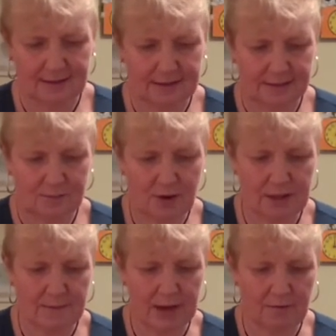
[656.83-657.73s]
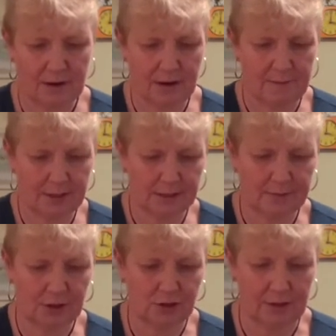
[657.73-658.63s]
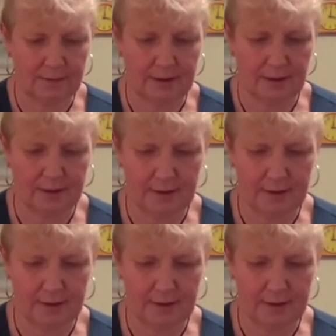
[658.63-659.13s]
Spread them out amongst my chocolate bar.